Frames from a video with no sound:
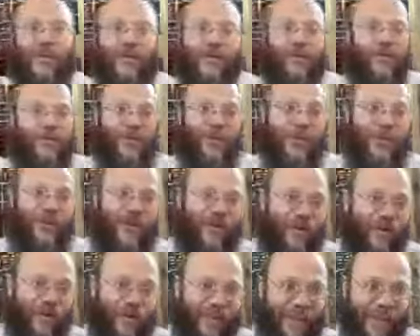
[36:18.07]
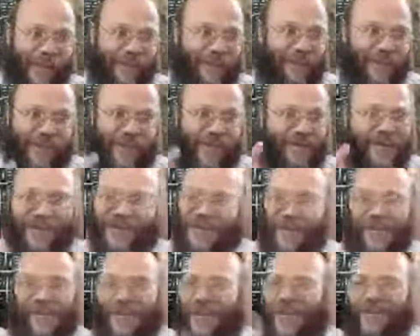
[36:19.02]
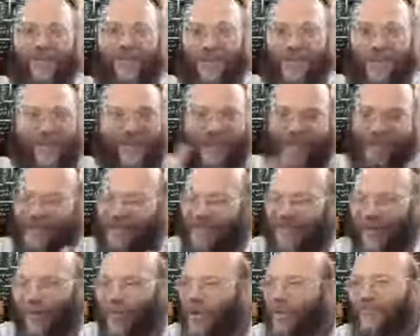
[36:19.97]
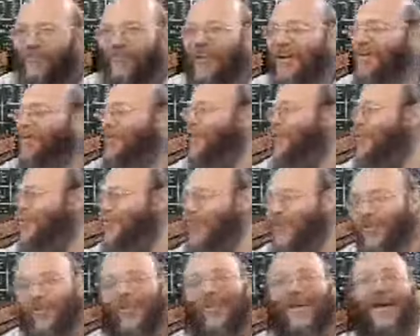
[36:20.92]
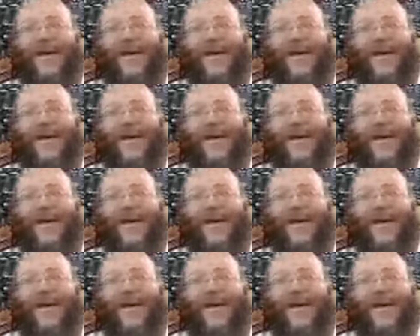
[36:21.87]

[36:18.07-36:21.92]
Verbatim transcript: you're eating only healthy and uh, everything is uh, white flour and sugar,